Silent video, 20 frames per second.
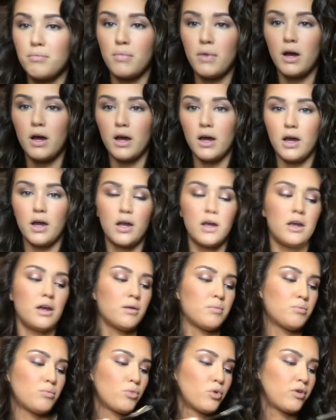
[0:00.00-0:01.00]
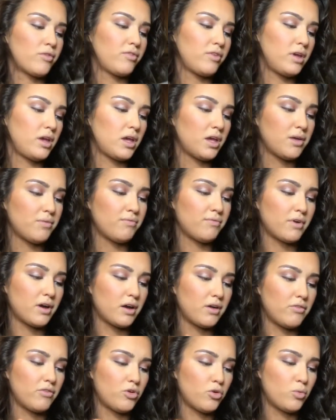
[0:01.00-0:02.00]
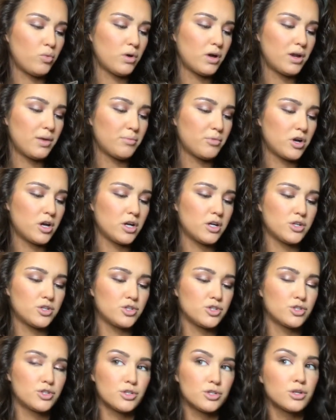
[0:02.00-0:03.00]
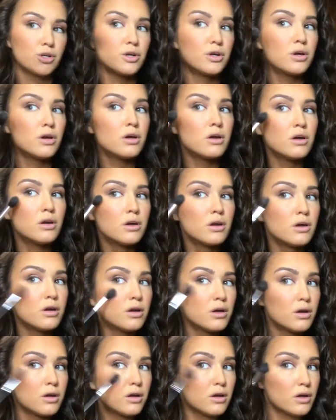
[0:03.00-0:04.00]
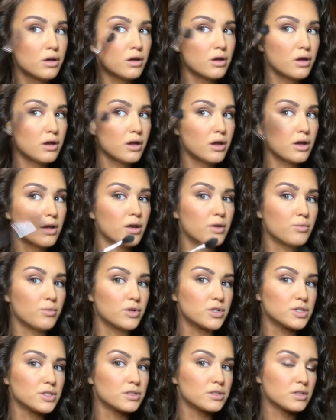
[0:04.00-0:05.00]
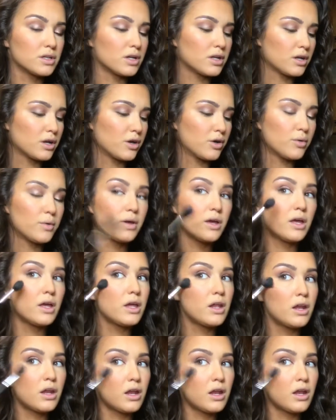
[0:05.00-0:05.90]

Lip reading: my Morphe M501 brush. And we're just gonna go in and